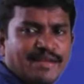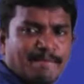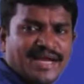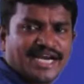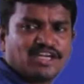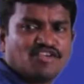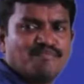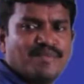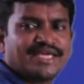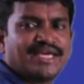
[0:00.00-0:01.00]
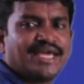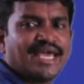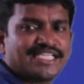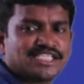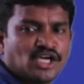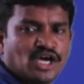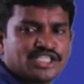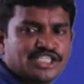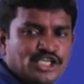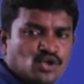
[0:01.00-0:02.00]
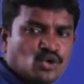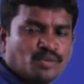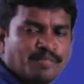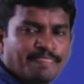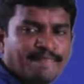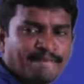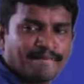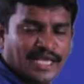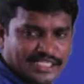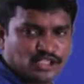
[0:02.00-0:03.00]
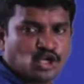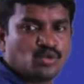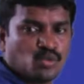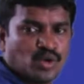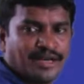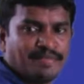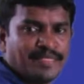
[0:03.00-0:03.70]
impact of making S0 0, S0 1